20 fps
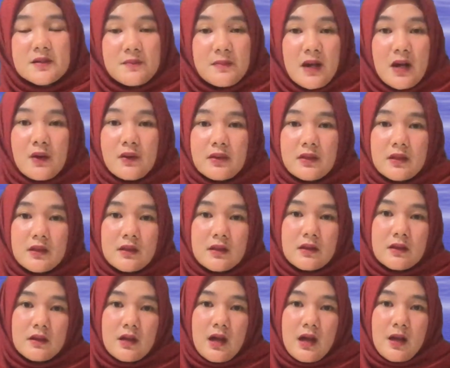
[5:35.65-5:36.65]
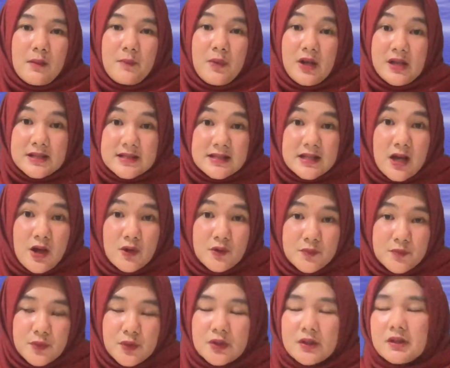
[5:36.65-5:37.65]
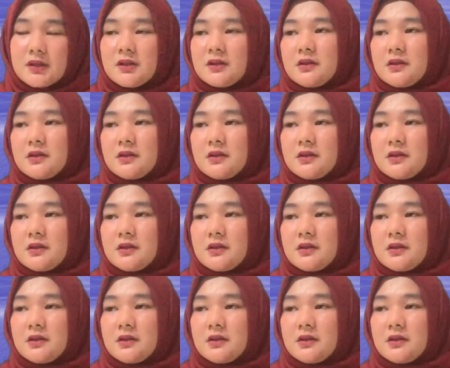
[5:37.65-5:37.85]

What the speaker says: about policy output.